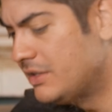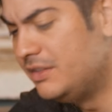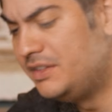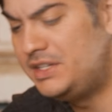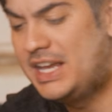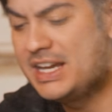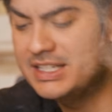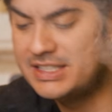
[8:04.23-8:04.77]
The
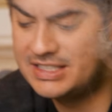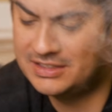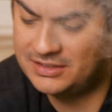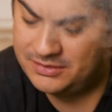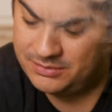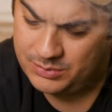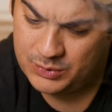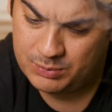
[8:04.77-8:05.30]
next
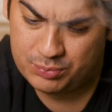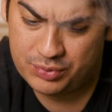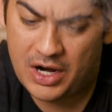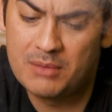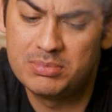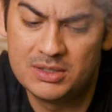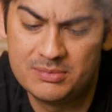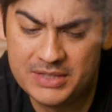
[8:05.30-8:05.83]

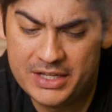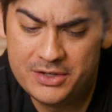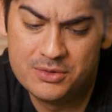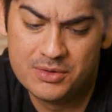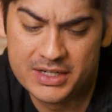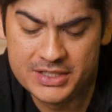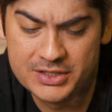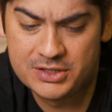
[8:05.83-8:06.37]
problem that you
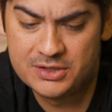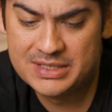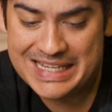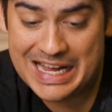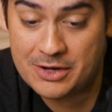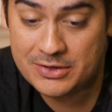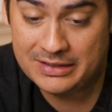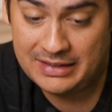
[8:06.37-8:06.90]
run into is
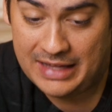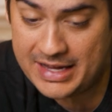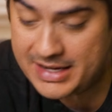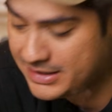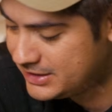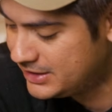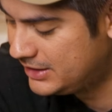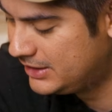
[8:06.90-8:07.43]
how to light
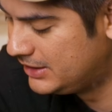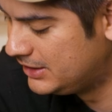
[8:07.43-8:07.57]
it.